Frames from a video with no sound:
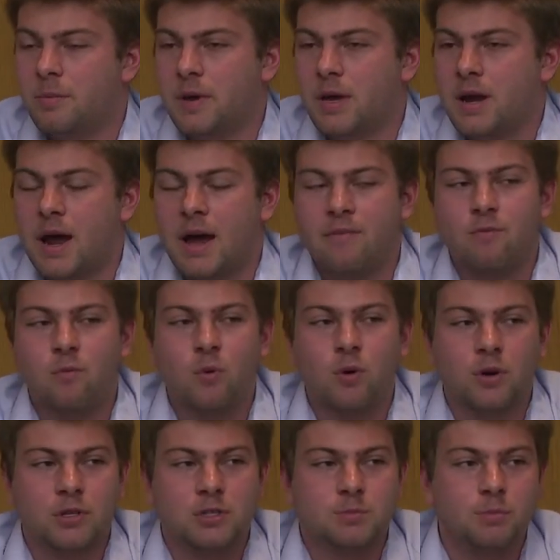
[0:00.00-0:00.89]
And I've
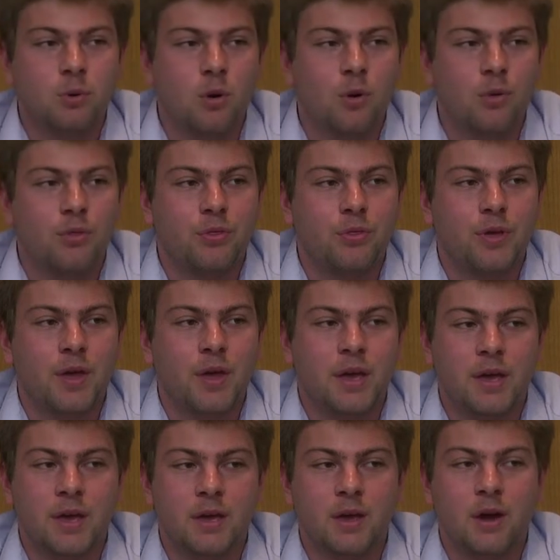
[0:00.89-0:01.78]
worked both
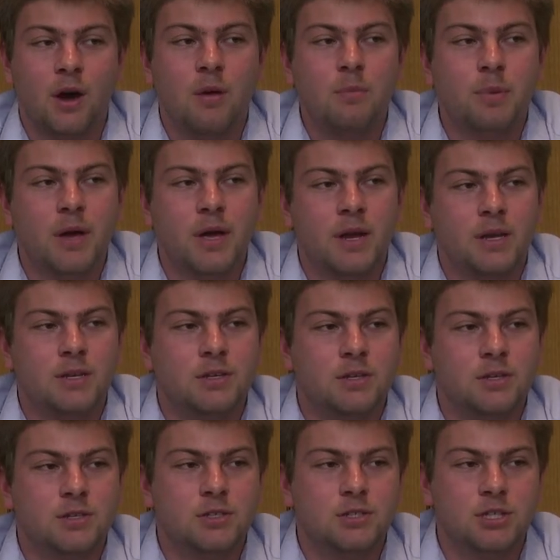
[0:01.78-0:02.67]
a unpaid
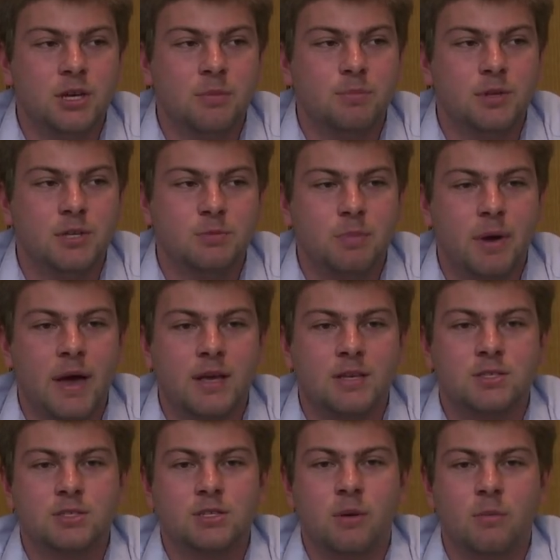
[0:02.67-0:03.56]
internship this
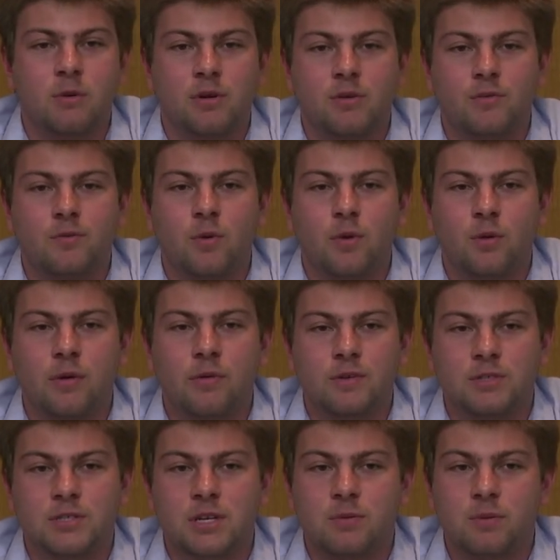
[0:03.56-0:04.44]
past summer for the
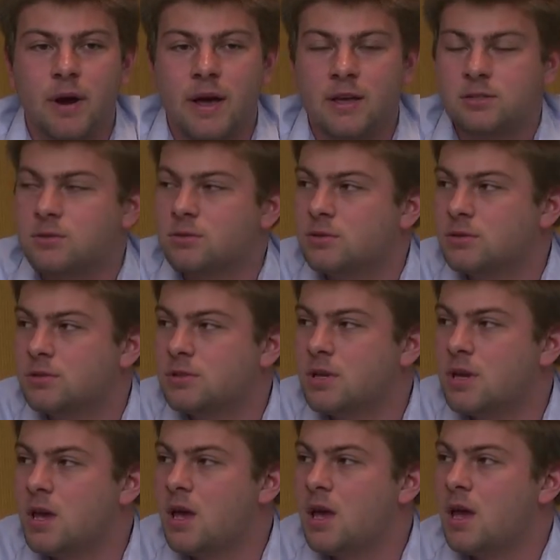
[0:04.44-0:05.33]
River City
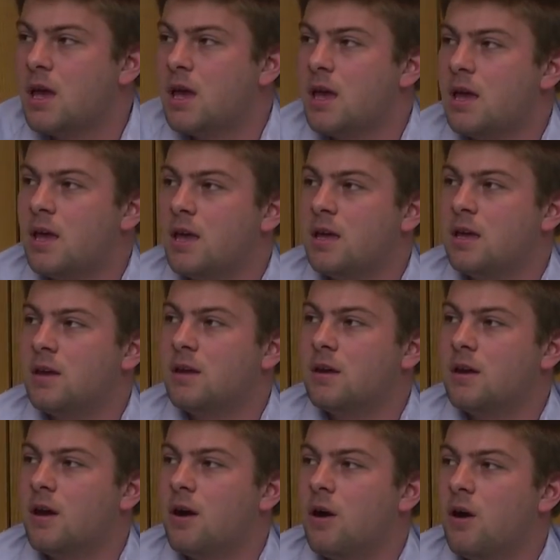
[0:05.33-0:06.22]
Rascals
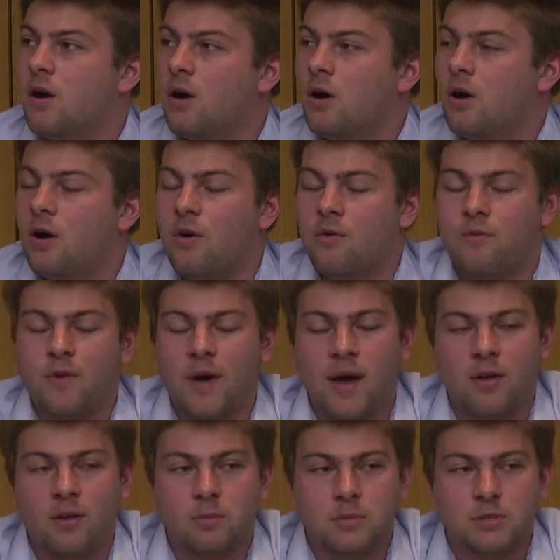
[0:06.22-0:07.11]
in
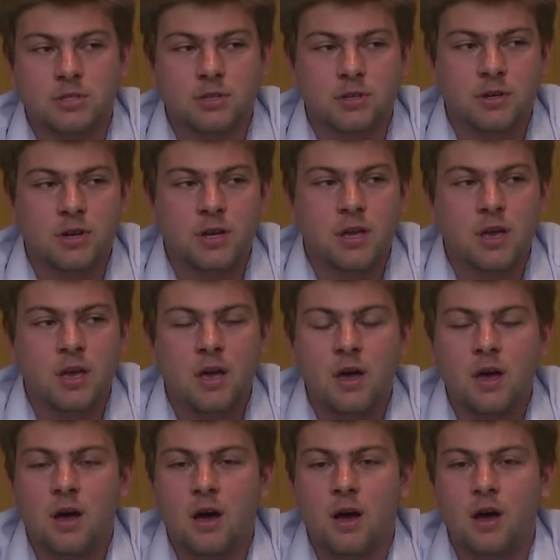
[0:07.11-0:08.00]
O'Fallon, Missouri.
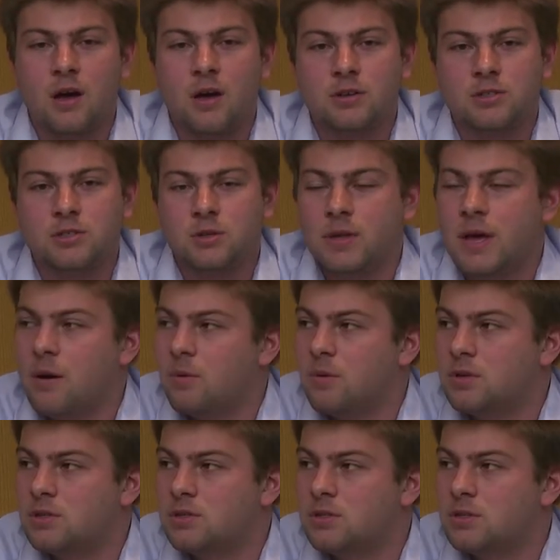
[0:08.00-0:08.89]
So that
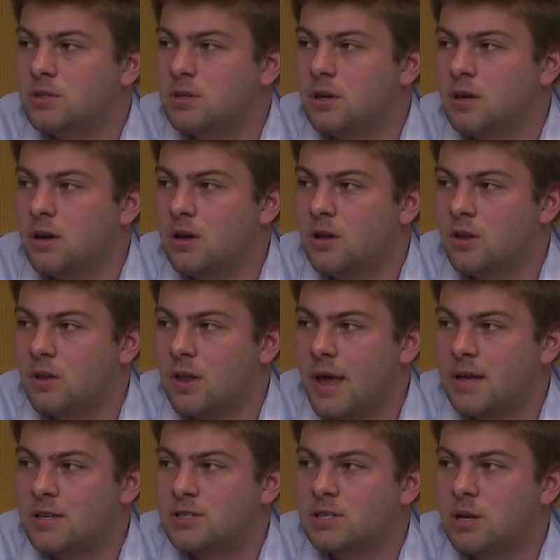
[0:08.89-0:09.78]
was
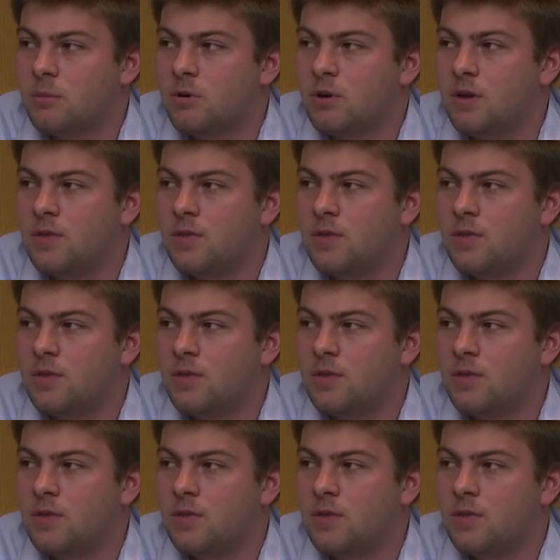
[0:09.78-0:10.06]
last summer.